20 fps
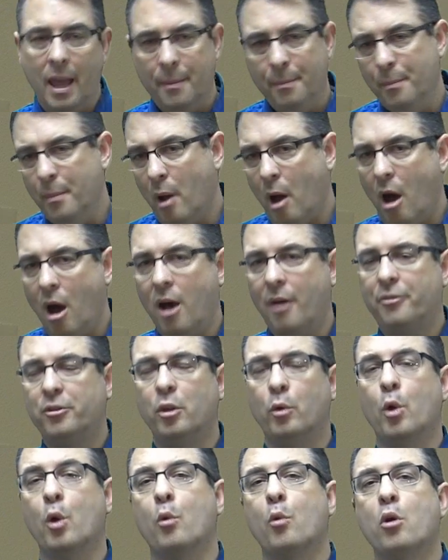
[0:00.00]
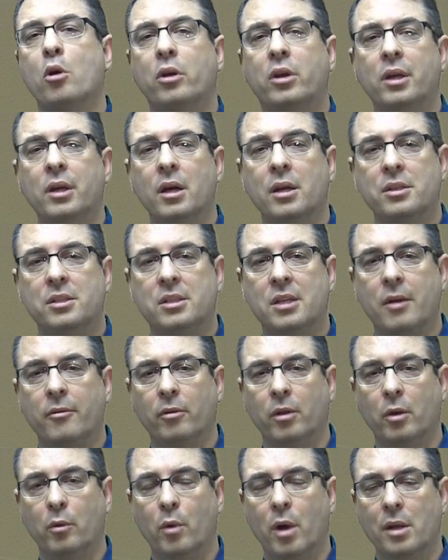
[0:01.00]
and often we're working on
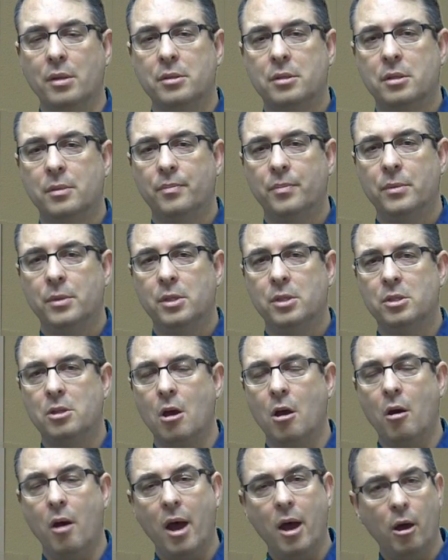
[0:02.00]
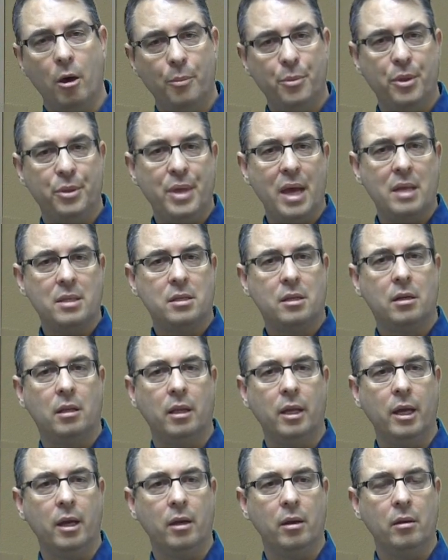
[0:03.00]
several at once. So I hope that that's
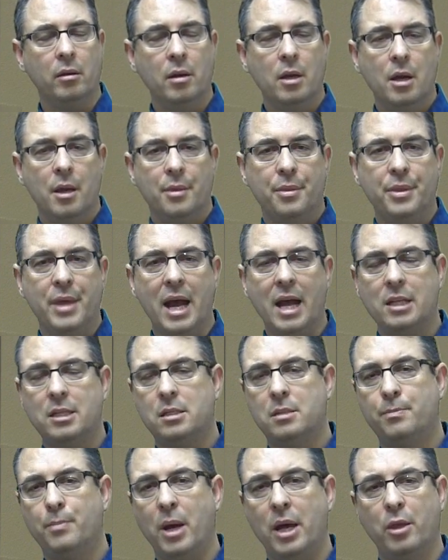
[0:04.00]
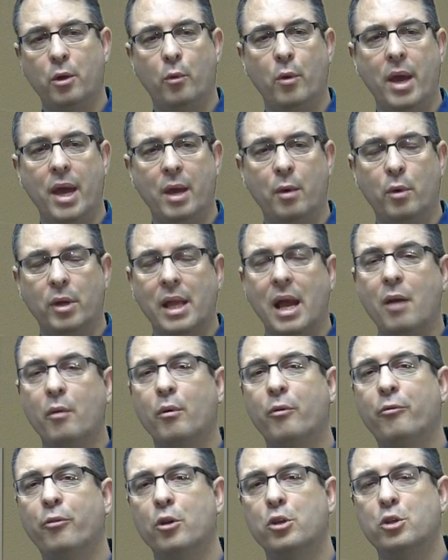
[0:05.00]
clear. That's, by the way, what
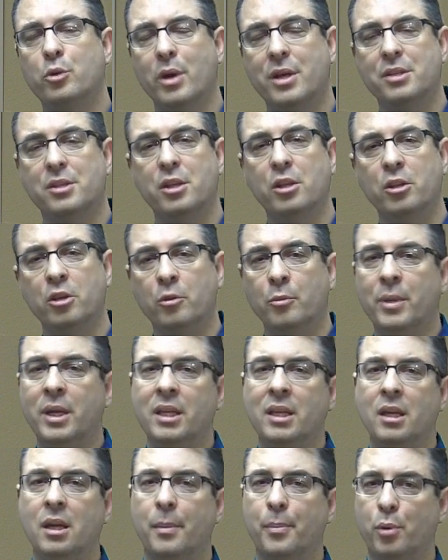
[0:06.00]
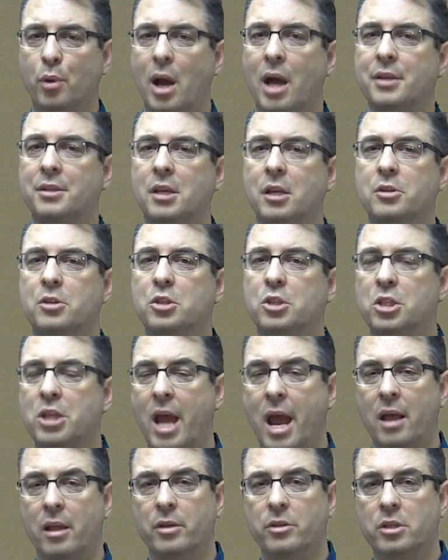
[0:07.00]
I refer to as the Noumenia process
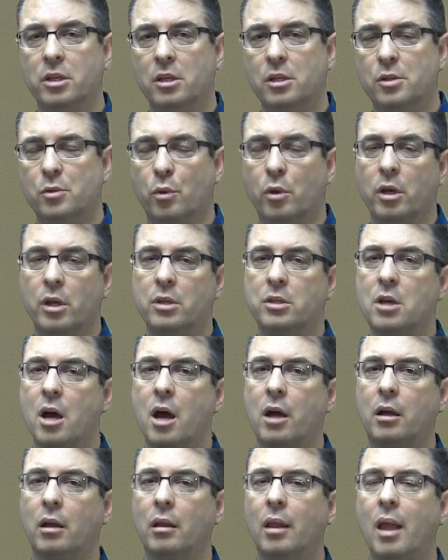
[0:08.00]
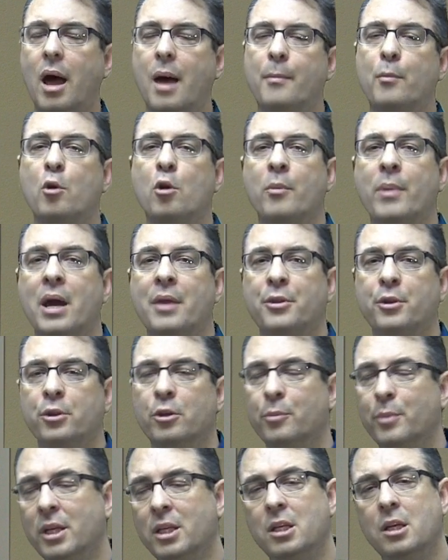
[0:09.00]
challenges. We're going to talk a lot more about
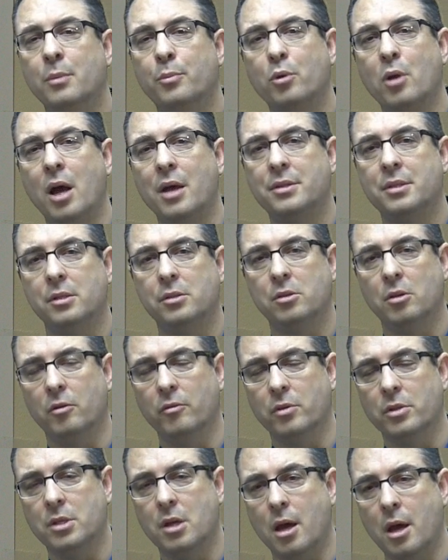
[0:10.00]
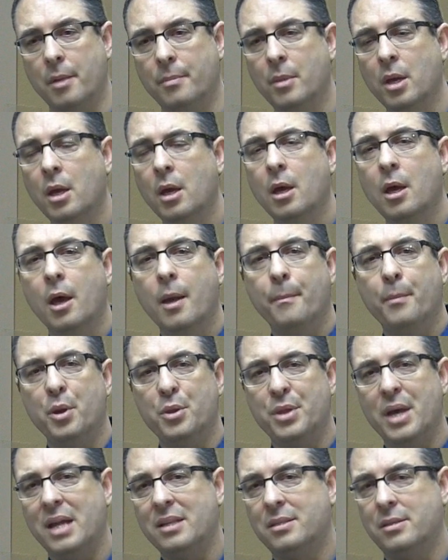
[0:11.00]
the Noumenia process over time,
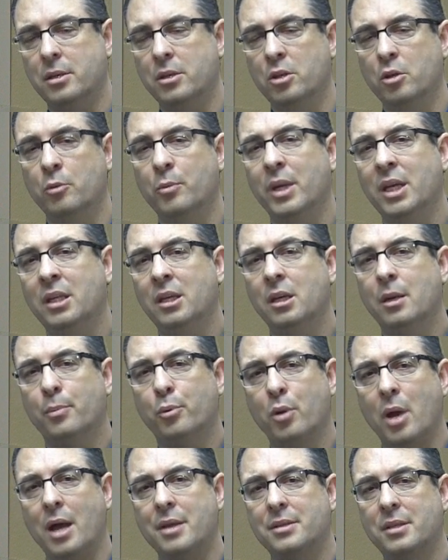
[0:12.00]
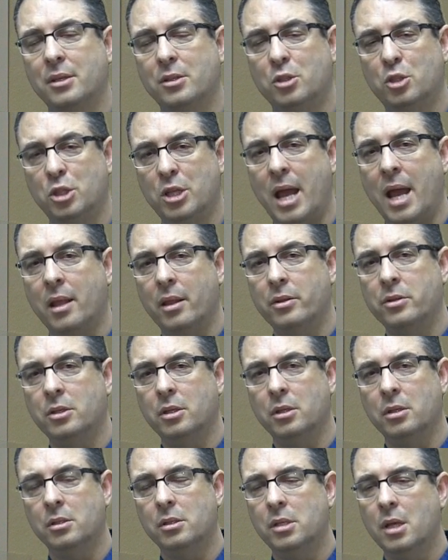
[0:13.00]
but that's the Noumenia process
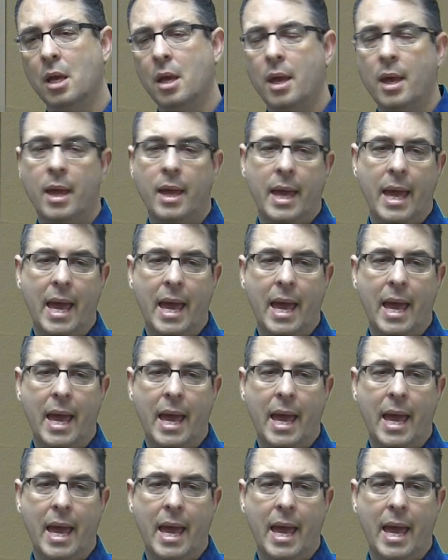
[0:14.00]
challenges,